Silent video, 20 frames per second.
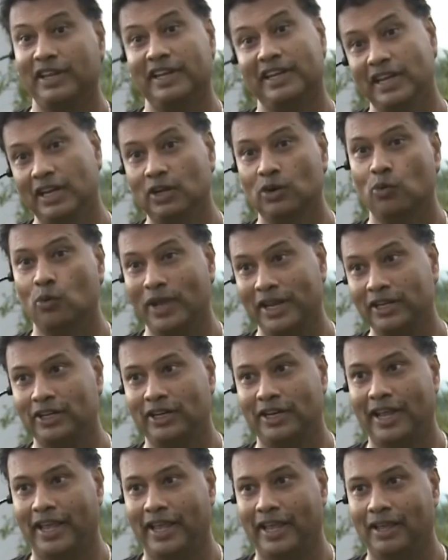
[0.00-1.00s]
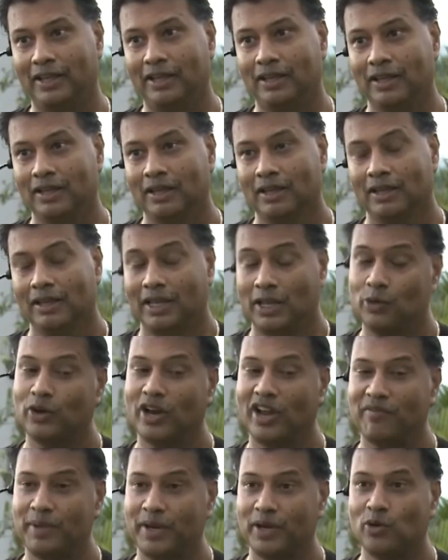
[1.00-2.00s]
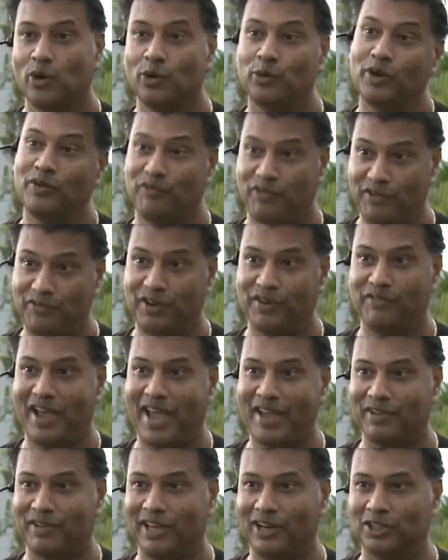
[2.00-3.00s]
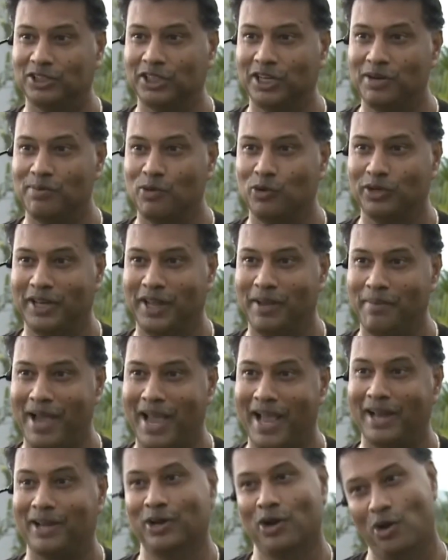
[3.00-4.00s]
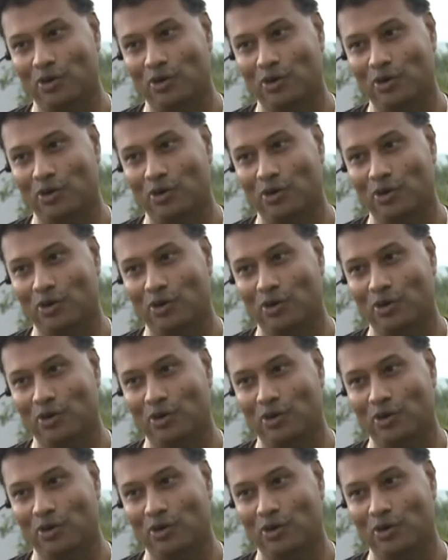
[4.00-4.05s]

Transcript: if he didn't win today, he would have been going with 55 kilos in the Mute Mile.